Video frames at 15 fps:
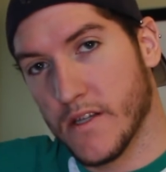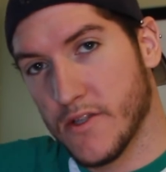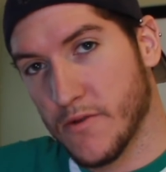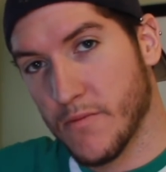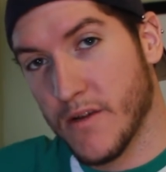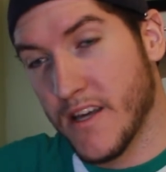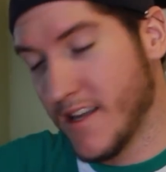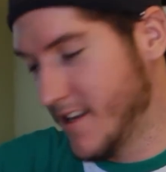
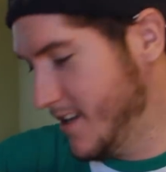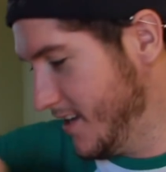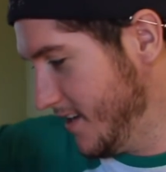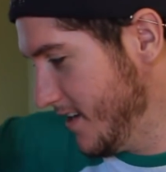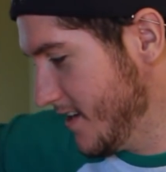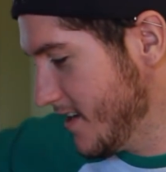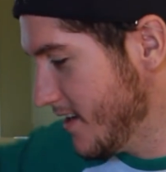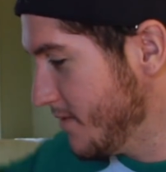too
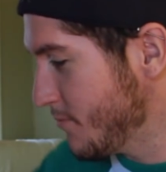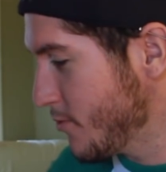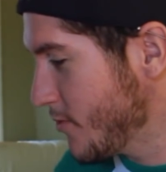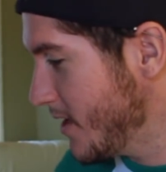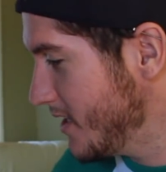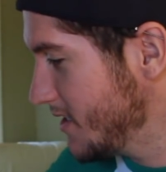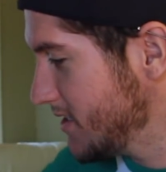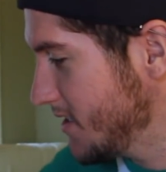many
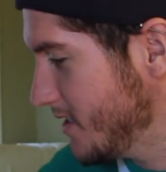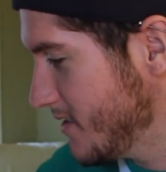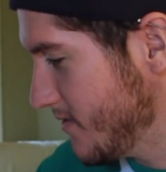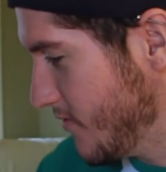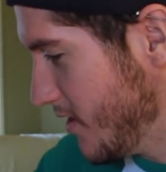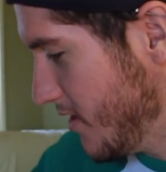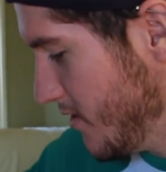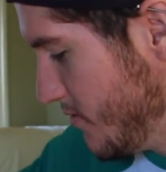Miranda Sings
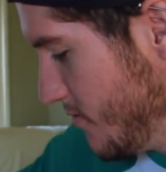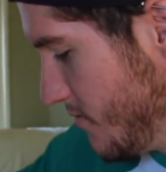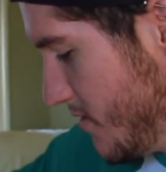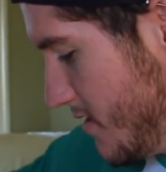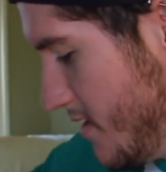videos.